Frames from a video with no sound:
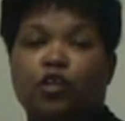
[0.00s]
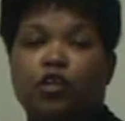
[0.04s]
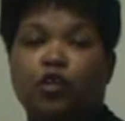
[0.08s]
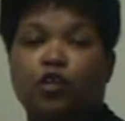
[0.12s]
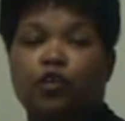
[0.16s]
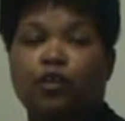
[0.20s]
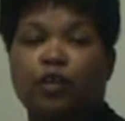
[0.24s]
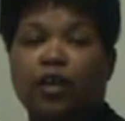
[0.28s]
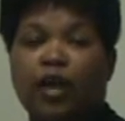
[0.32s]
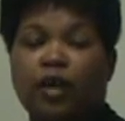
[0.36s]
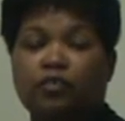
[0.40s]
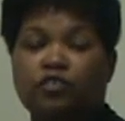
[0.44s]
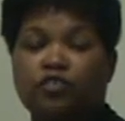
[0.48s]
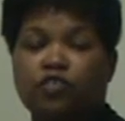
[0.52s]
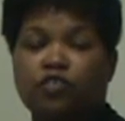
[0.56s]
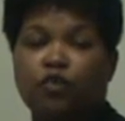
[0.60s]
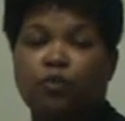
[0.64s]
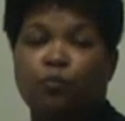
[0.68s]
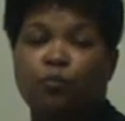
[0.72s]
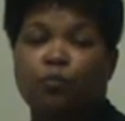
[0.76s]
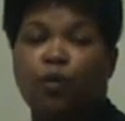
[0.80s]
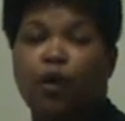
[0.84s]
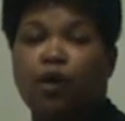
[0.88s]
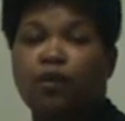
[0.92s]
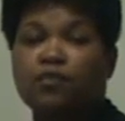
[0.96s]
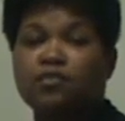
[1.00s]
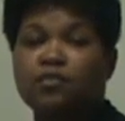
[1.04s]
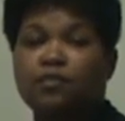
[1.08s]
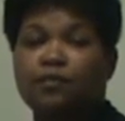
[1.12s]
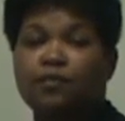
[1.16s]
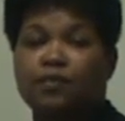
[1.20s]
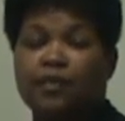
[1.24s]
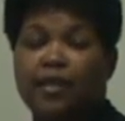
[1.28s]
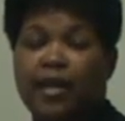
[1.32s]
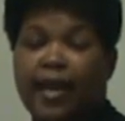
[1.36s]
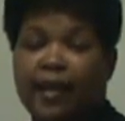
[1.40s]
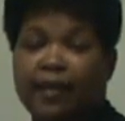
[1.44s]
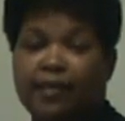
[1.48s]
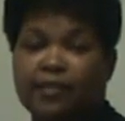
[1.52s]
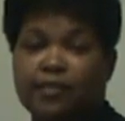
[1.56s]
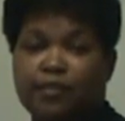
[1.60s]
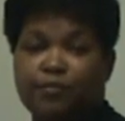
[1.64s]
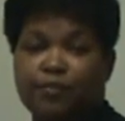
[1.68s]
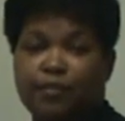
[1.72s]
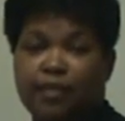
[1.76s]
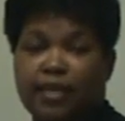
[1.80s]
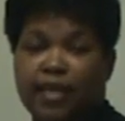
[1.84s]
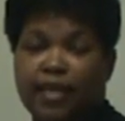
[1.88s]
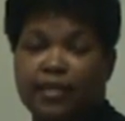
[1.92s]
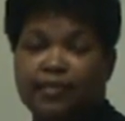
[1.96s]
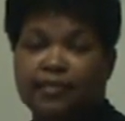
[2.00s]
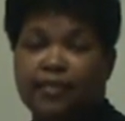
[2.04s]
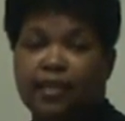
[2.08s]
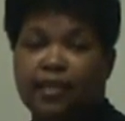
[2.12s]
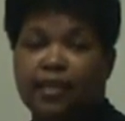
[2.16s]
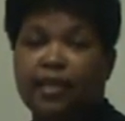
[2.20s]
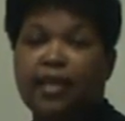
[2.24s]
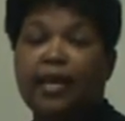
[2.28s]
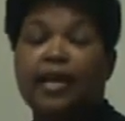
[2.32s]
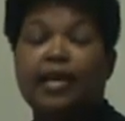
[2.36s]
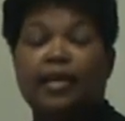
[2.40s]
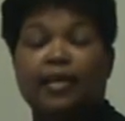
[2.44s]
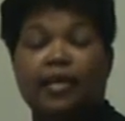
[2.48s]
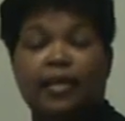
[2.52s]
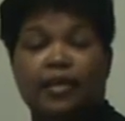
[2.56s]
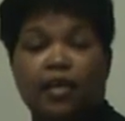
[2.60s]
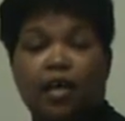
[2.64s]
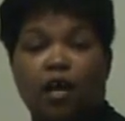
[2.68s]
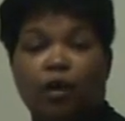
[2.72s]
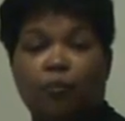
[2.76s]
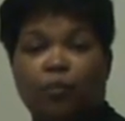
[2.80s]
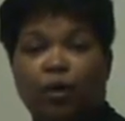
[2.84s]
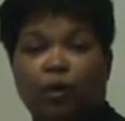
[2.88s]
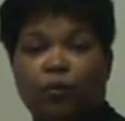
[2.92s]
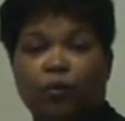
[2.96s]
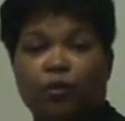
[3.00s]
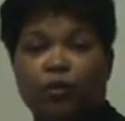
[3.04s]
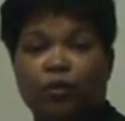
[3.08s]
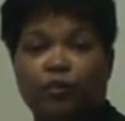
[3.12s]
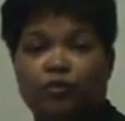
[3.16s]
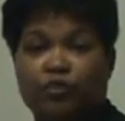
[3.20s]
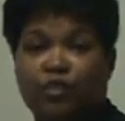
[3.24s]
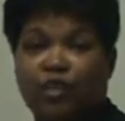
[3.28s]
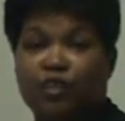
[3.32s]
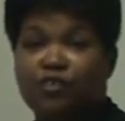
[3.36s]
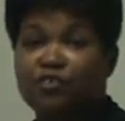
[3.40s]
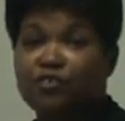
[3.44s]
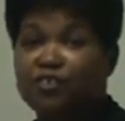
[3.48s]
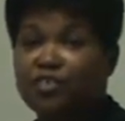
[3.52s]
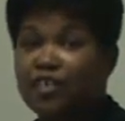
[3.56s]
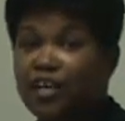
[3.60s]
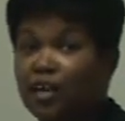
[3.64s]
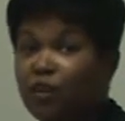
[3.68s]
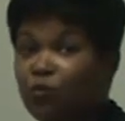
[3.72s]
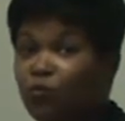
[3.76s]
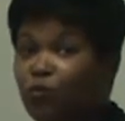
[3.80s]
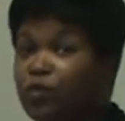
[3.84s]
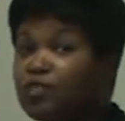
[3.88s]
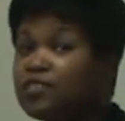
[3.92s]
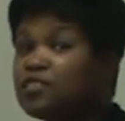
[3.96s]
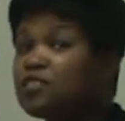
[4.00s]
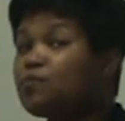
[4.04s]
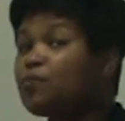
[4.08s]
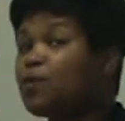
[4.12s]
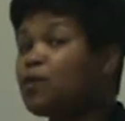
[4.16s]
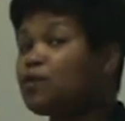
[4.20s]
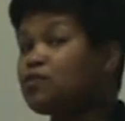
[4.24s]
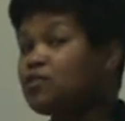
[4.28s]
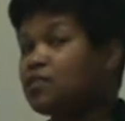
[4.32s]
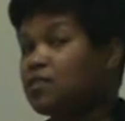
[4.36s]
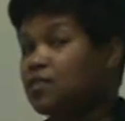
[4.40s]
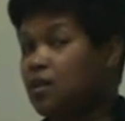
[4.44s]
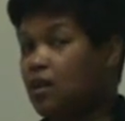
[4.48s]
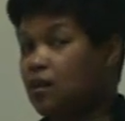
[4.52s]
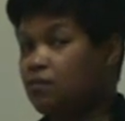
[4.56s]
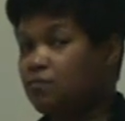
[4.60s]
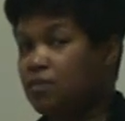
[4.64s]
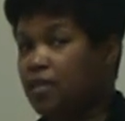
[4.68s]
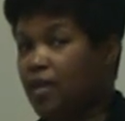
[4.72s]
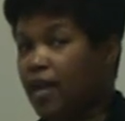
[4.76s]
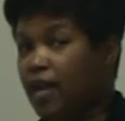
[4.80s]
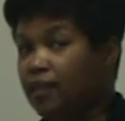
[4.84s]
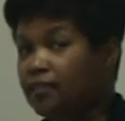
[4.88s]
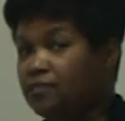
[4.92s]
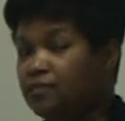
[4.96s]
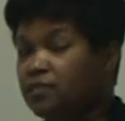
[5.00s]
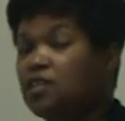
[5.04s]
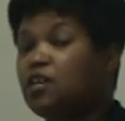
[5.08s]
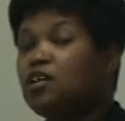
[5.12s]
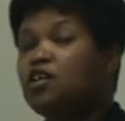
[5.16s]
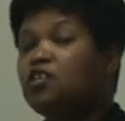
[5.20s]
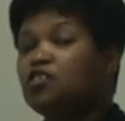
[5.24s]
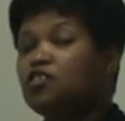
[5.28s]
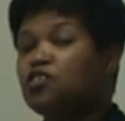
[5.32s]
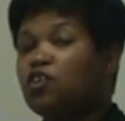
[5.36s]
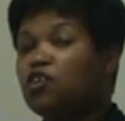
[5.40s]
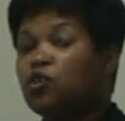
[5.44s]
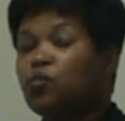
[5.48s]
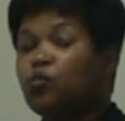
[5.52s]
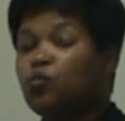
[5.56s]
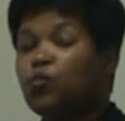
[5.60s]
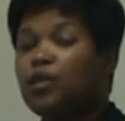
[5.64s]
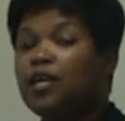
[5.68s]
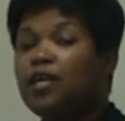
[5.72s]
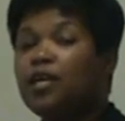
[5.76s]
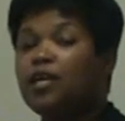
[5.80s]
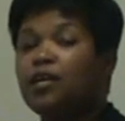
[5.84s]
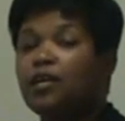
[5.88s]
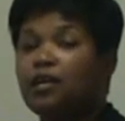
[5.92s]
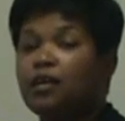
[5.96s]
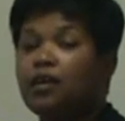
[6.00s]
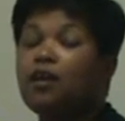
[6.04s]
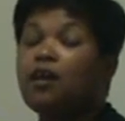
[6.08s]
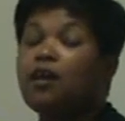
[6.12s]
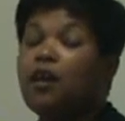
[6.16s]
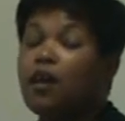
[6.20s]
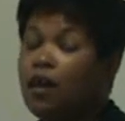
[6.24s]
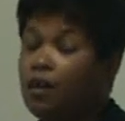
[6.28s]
learn how certain parts of the academic essay can help our readers understand what's supposed to come next, so that we,